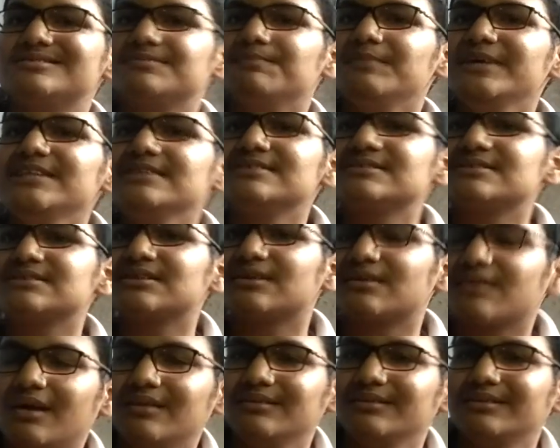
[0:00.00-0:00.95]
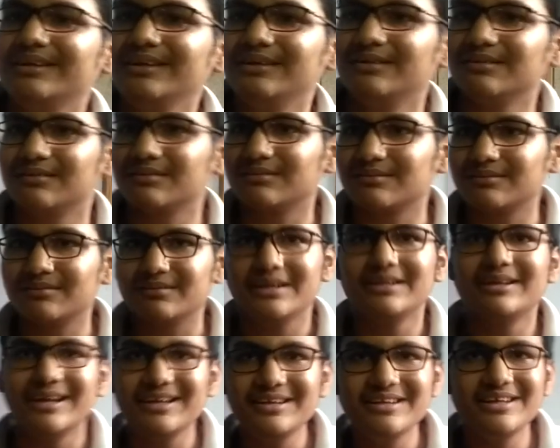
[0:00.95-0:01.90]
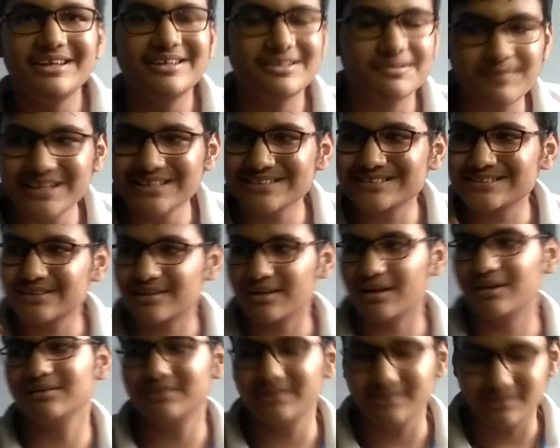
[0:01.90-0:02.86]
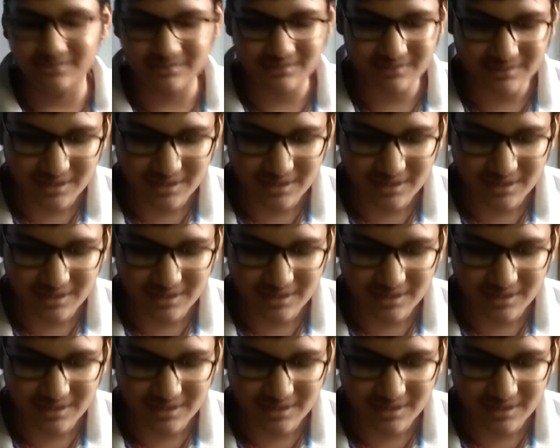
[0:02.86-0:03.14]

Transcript: means Kranti. In Hindi it means Kranti.